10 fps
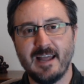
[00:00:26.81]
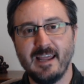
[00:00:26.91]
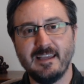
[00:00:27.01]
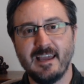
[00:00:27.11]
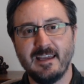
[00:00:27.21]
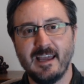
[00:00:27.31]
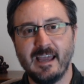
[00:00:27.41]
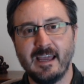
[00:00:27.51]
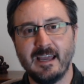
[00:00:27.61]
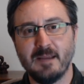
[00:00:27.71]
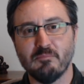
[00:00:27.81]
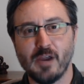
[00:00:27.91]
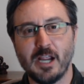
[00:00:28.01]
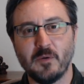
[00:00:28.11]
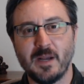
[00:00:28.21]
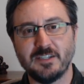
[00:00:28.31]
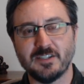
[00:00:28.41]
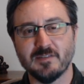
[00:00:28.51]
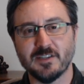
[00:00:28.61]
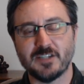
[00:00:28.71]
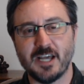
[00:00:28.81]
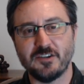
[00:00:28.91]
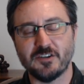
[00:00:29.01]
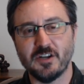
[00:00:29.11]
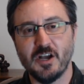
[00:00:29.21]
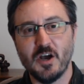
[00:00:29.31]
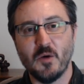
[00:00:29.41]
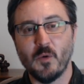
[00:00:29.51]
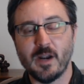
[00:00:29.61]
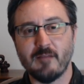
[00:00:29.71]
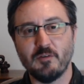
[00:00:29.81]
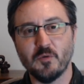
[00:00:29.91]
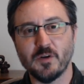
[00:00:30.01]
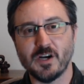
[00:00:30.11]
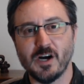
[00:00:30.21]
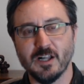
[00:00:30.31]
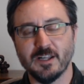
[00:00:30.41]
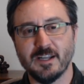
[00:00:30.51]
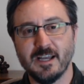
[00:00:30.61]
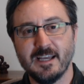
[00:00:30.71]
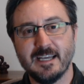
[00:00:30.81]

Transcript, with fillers: aka Breakaway Civilization, whatever you want to call it?